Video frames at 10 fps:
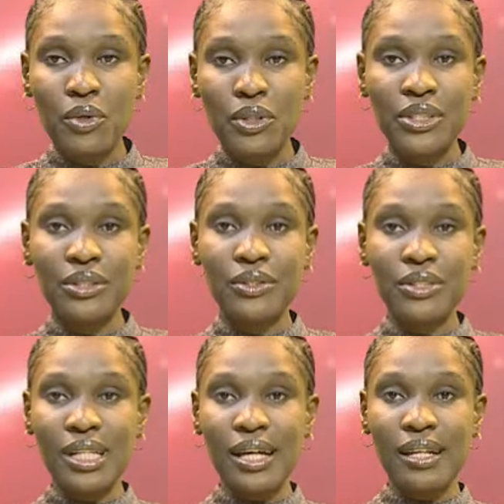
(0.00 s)
watching
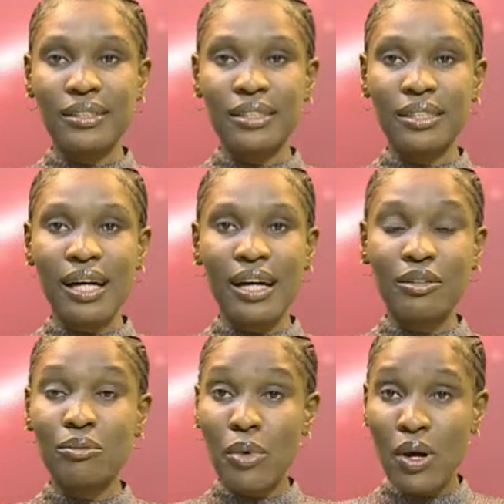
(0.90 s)
News Analysis
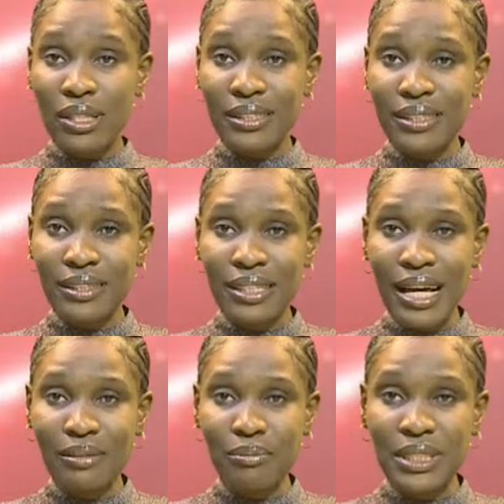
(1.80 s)
live on Politics
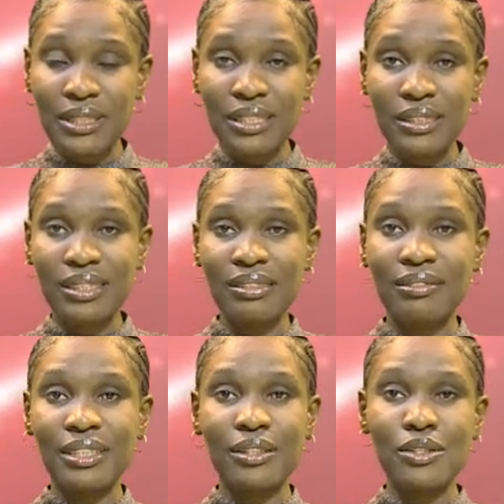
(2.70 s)
and Business
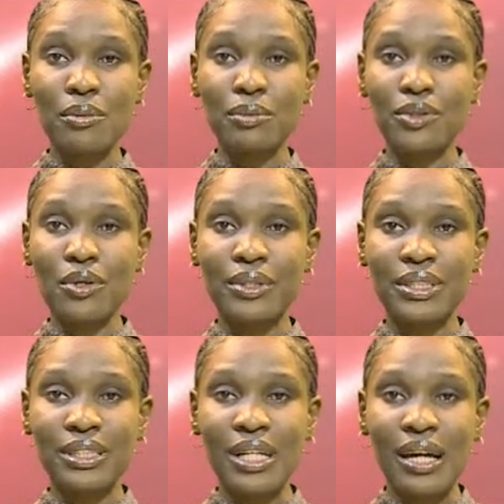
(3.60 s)
TV. The top
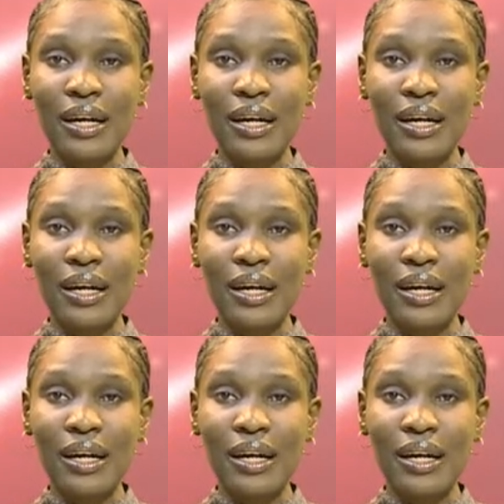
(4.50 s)
stories.